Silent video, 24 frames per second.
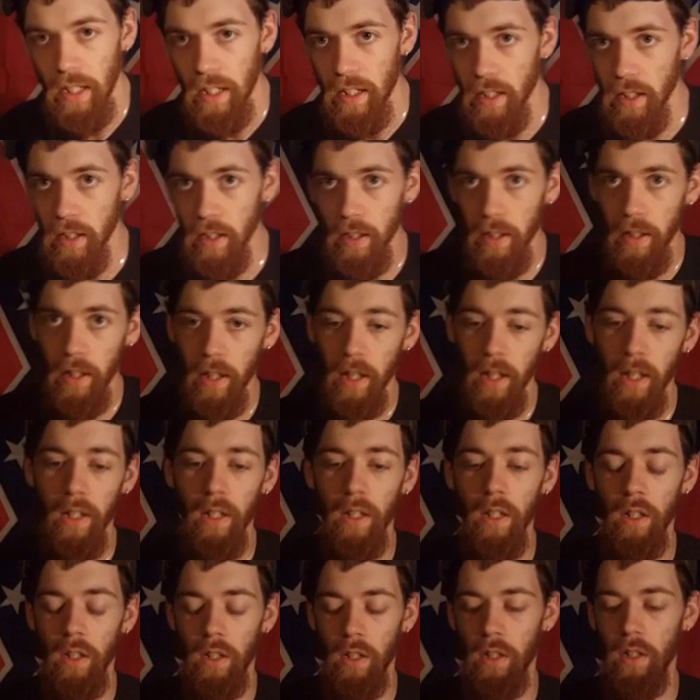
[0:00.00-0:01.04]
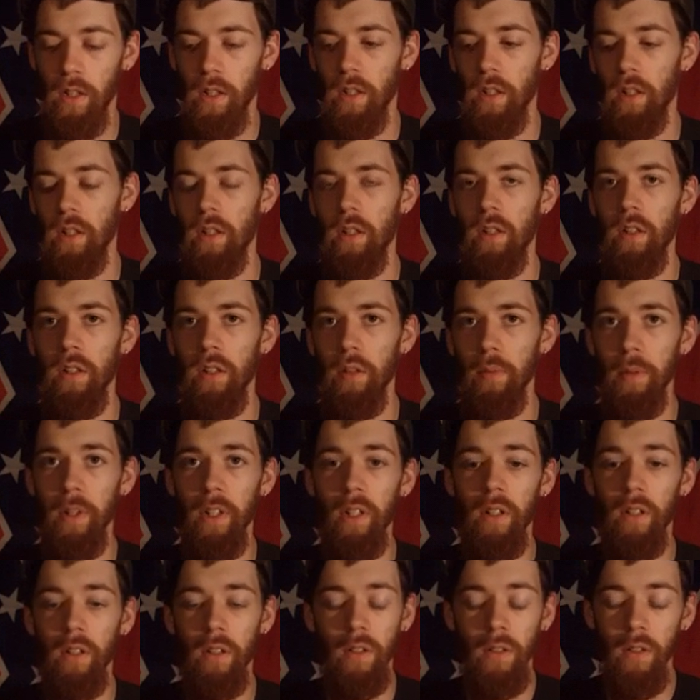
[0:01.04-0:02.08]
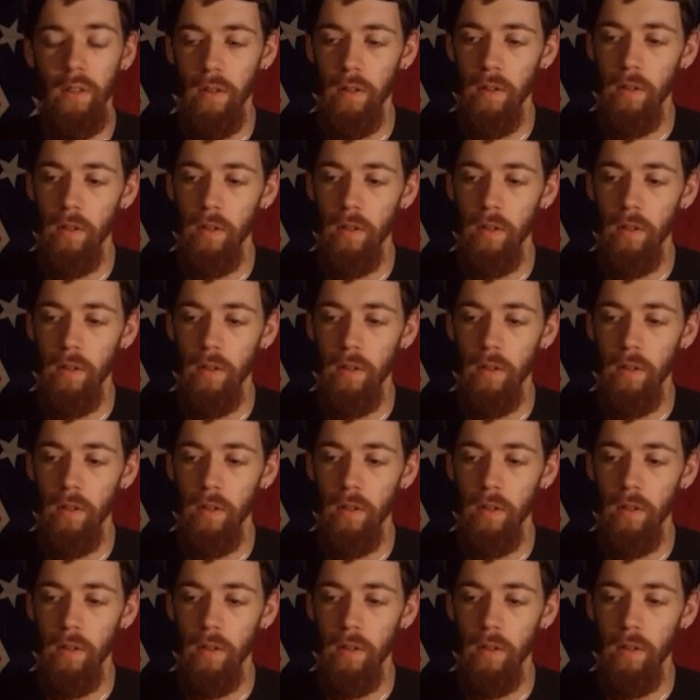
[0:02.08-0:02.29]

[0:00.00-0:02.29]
down the end of that, you'll be good.